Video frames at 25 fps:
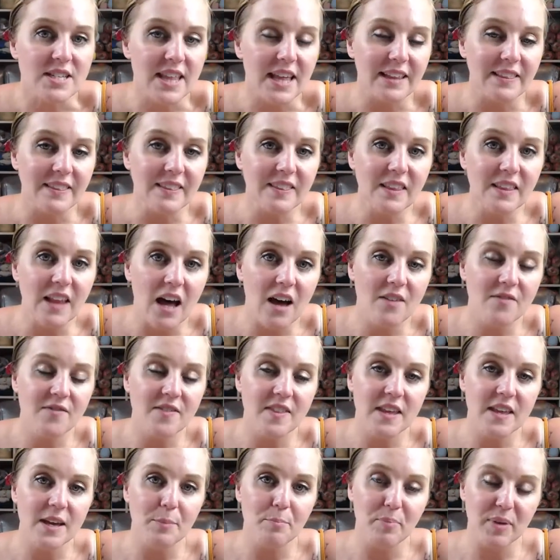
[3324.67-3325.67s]
They love
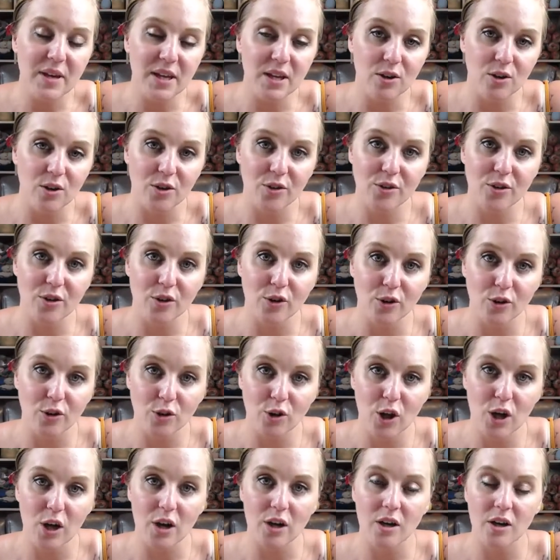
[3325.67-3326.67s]
the appeal, the
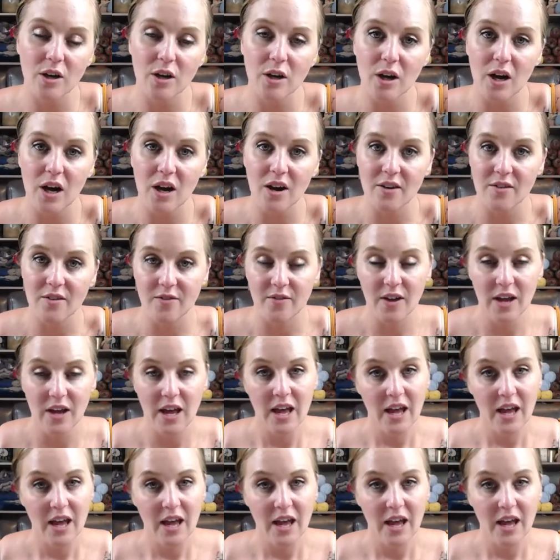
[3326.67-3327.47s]
look of